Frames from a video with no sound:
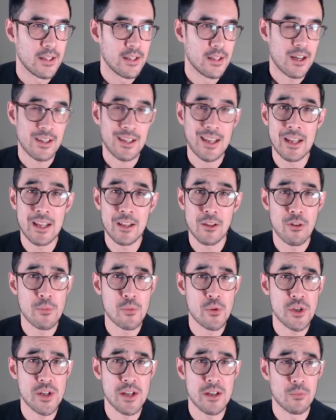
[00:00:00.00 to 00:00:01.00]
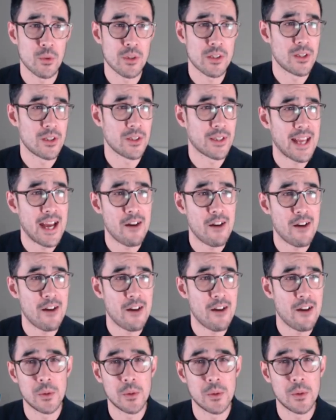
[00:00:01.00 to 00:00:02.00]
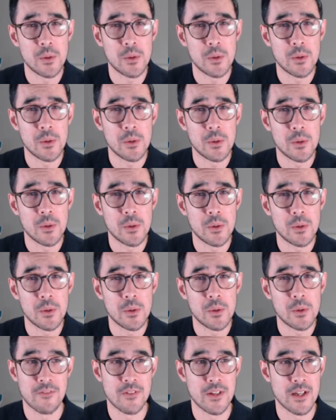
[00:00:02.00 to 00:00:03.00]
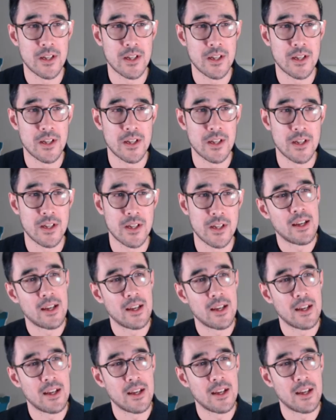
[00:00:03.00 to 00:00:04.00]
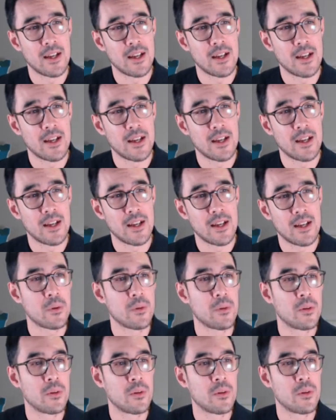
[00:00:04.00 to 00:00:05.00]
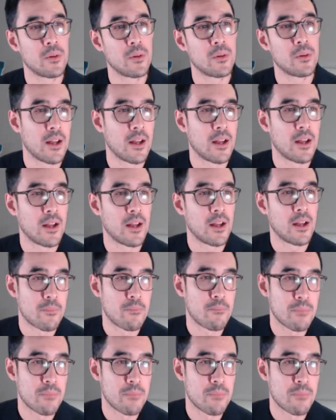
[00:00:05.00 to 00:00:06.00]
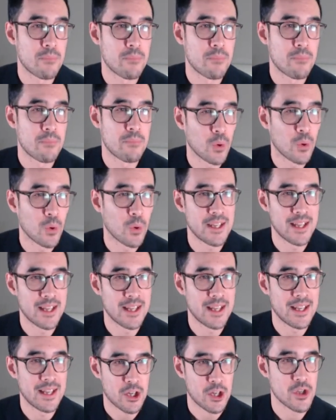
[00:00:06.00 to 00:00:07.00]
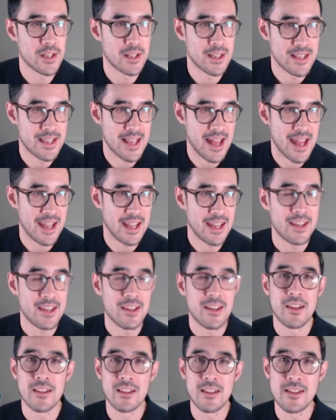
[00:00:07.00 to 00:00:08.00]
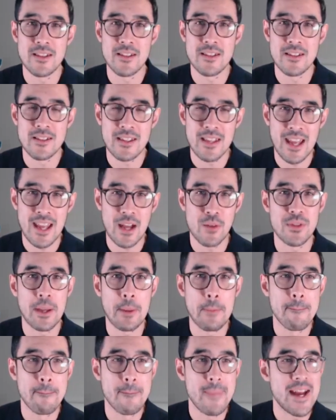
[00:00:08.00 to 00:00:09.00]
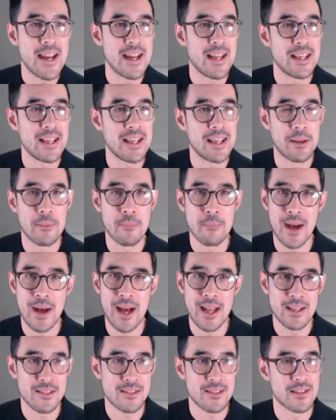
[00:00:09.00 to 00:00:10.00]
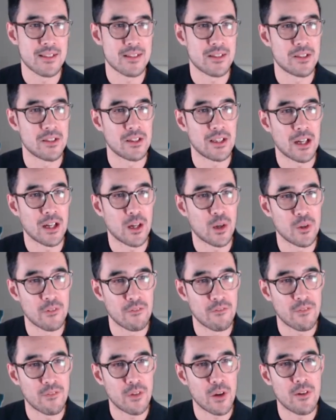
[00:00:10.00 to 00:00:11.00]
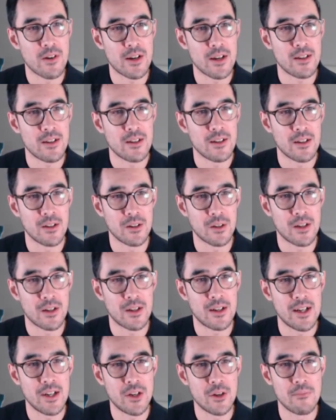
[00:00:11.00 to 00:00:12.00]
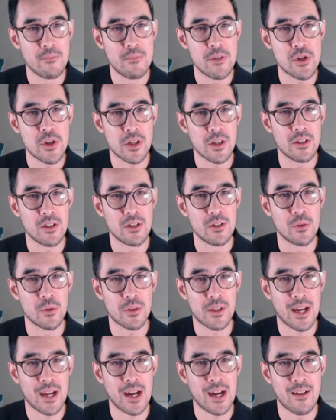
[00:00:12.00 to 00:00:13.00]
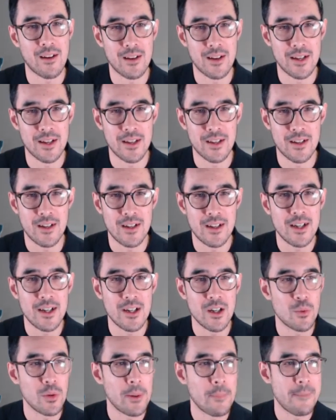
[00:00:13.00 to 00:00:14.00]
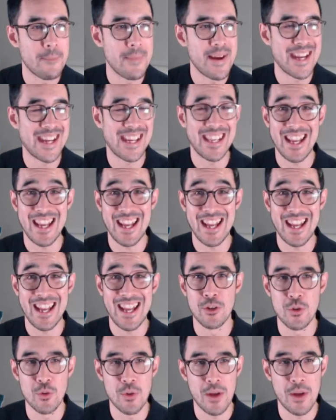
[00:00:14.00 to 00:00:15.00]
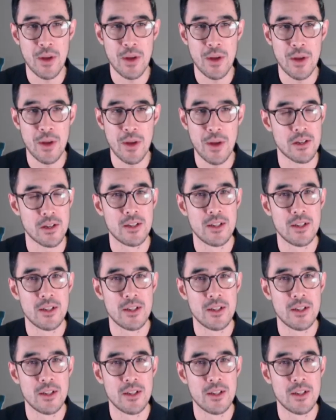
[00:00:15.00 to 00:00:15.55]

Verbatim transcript: Okay, crib sheet, what to look out for? Timing is first. Uh, the countdown uh, before the election day, this is counting mail-in ballots, is going to include Florida, Ohio, Michigan, North Carolina, Iowa, Maine, and New Hampshire.